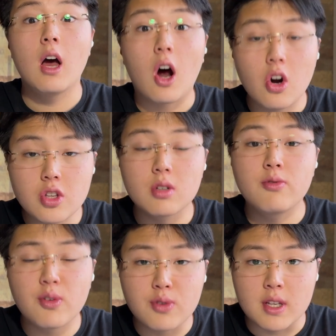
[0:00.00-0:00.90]
Article
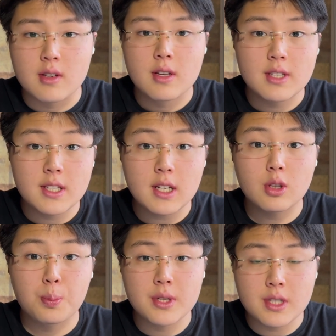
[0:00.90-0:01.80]
50 sets out the
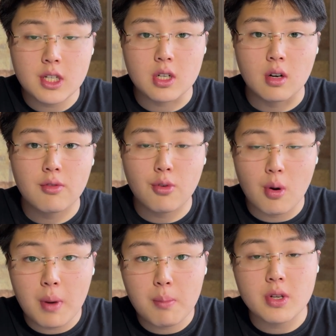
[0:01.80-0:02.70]
procedure for a
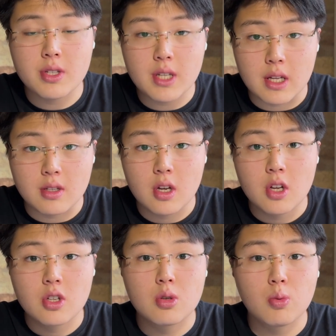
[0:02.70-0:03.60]
member state
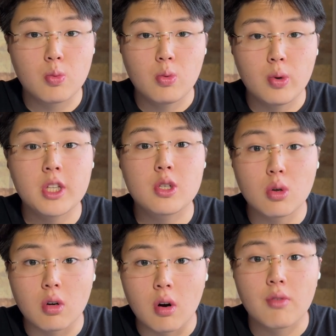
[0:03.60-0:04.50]
to
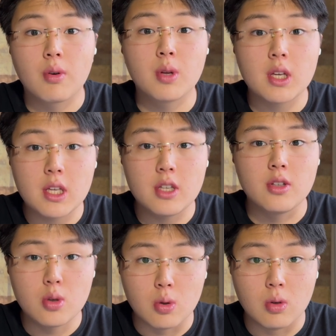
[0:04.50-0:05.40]
withdraw from the EU,